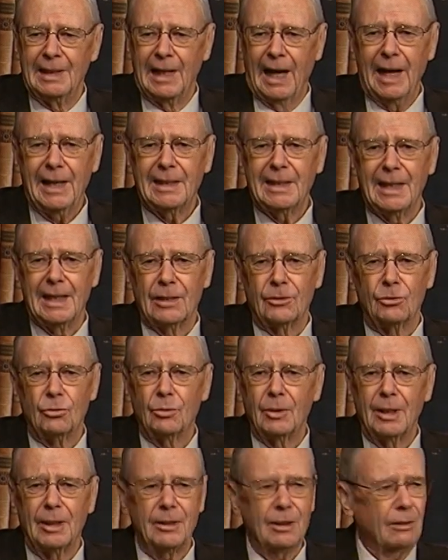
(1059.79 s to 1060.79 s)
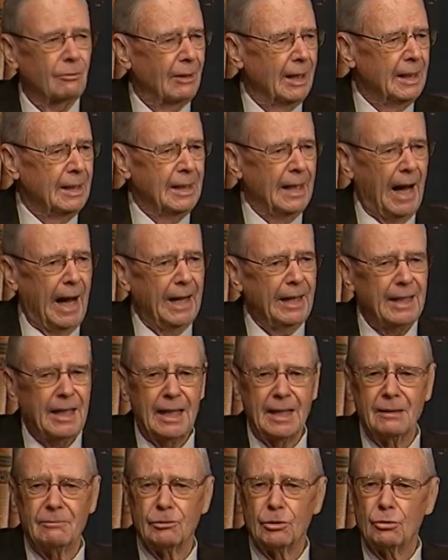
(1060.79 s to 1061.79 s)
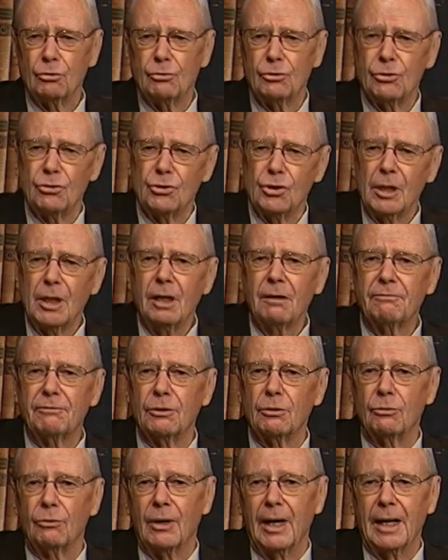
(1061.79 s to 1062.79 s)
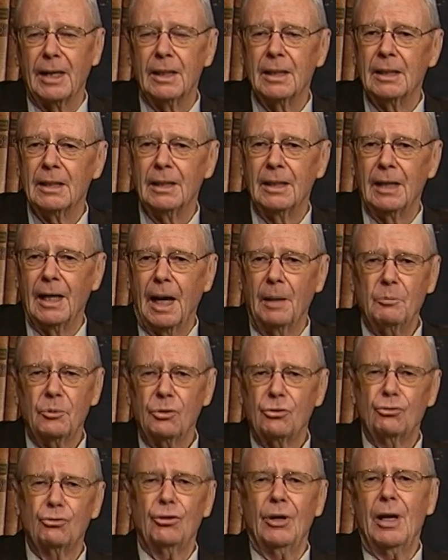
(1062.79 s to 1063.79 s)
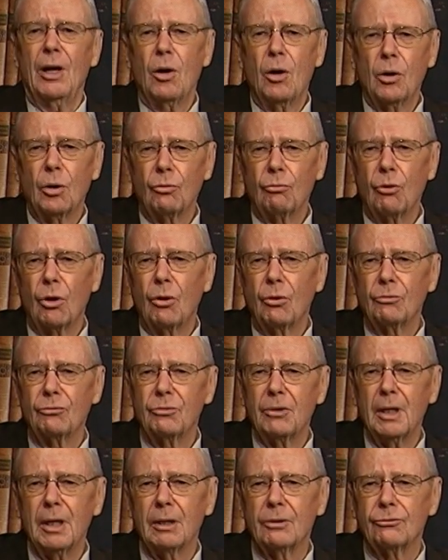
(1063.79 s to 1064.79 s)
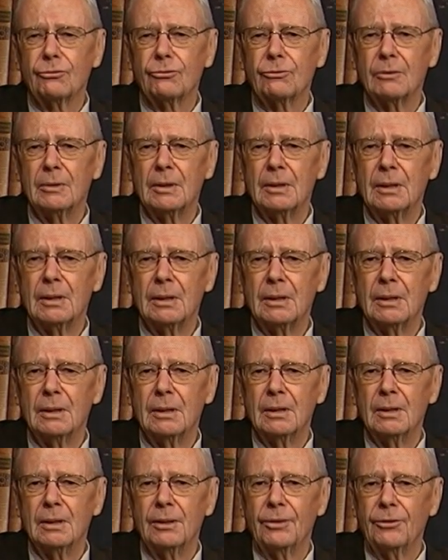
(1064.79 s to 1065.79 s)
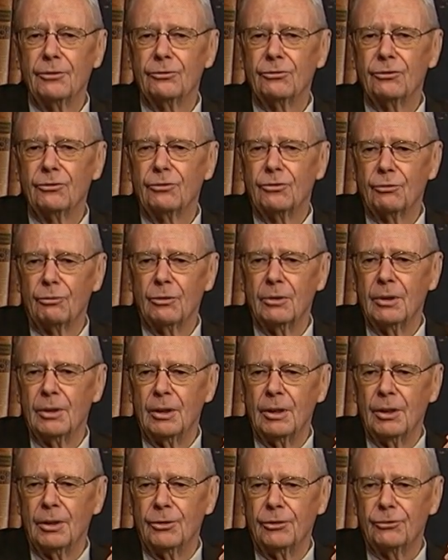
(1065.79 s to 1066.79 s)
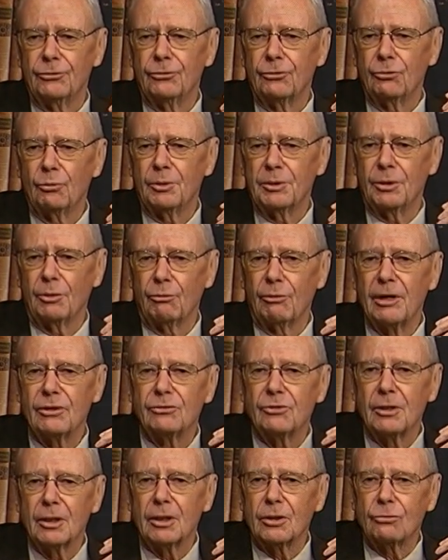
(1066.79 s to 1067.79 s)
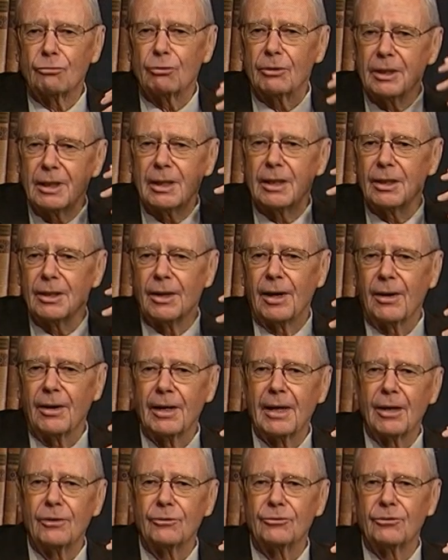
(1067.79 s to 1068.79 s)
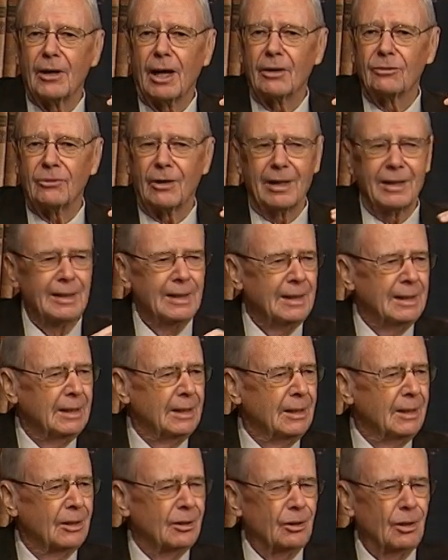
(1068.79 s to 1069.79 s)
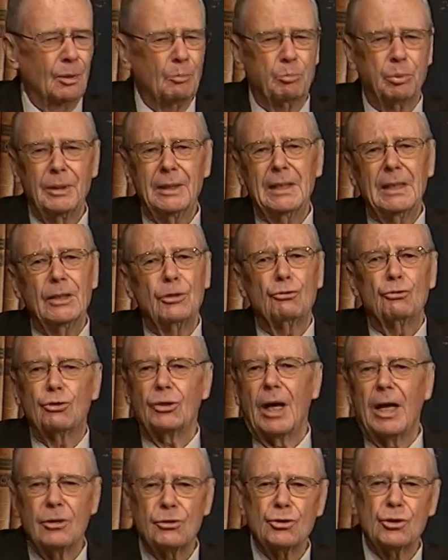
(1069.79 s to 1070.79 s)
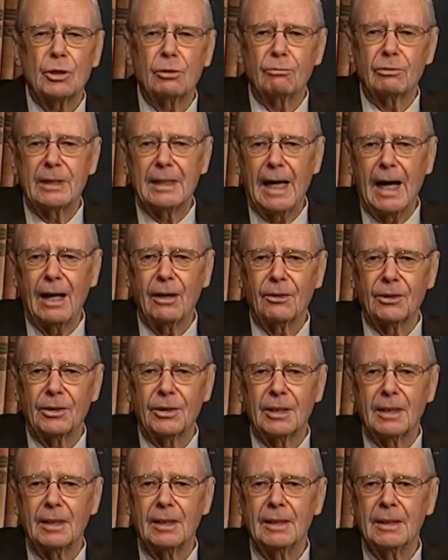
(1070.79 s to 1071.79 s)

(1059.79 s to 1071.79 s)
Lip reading: I can't do anything right. I can't even do this interview right. I'm going to say all the wrong things. This is what the resident critic in our head sounds like. Completely changing reality.